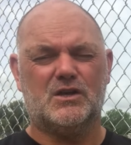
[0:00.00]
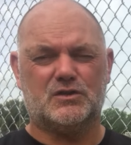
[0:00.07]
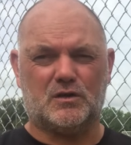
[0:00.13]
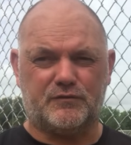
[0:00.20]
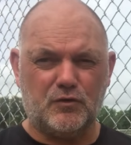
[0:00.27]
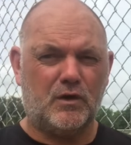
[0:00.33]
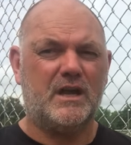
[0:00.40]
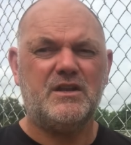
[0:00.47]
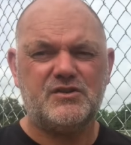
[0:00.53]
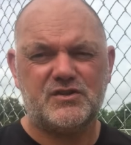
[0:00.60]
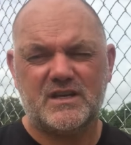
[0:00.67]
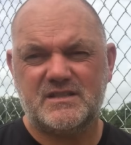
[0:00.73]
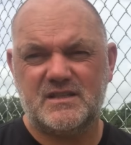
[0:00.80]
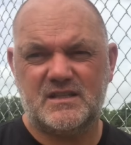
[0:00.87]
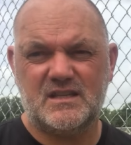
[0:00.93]
So if you're
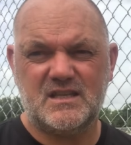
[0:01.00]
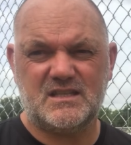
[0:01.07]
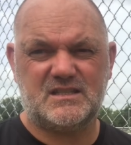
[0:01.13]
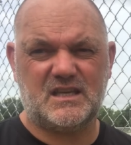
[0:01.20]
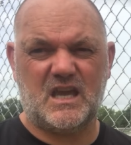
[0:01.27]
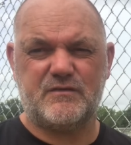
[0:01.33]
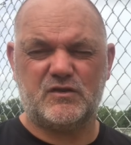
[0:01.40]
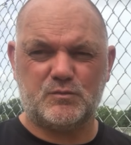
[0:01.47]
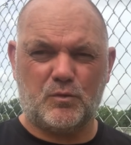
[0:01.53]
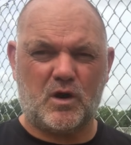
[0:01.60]
interested in this service,